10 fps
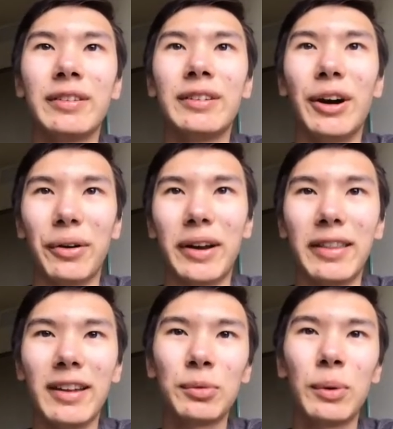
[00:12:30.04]
Okay,
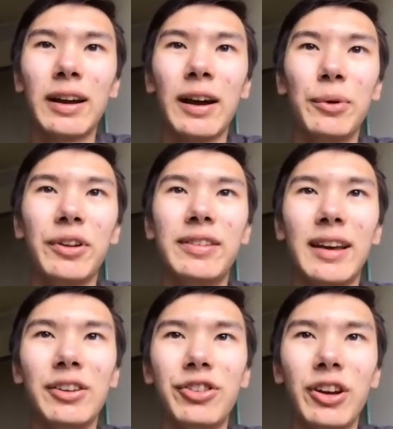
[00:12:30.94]
this one I would say
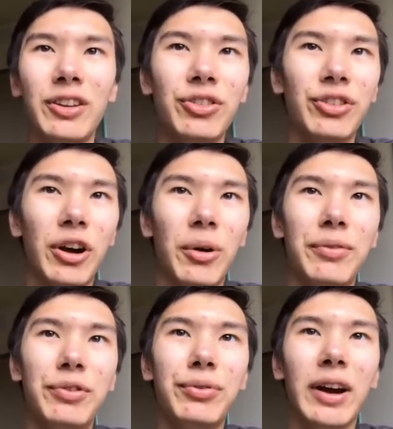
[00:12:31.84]
to change. So
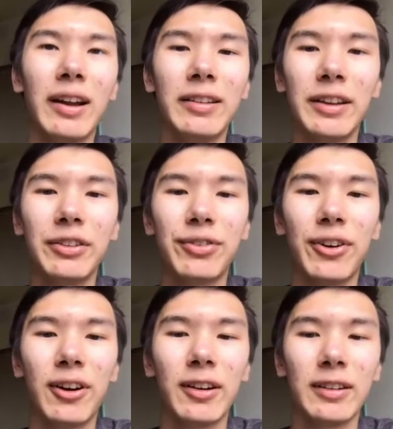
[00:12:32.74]
if you've gotten this
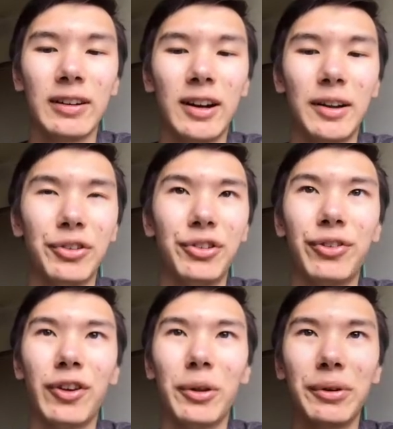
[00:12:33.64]
far, you're still
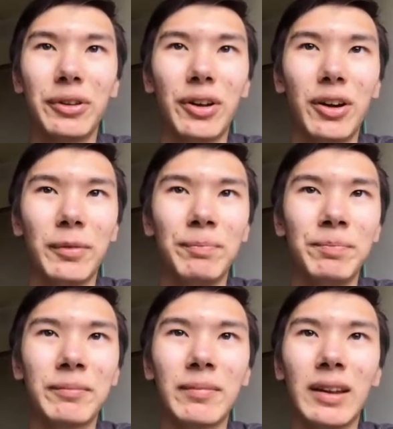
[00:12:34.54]
following along,
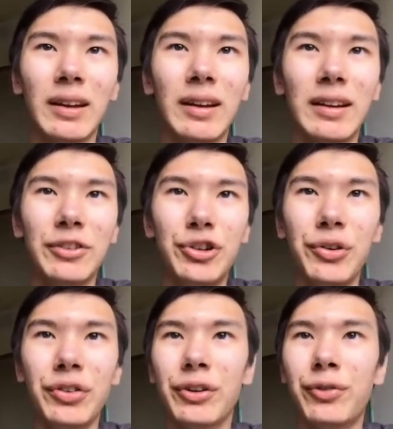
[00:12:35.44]

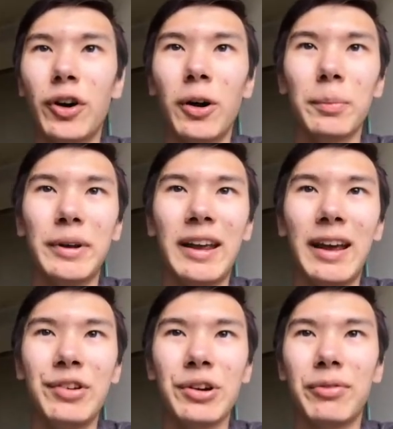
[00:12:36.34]
choose the default
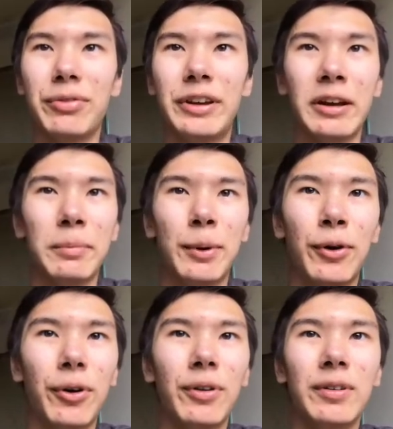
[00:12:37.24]
behavior of Git pull.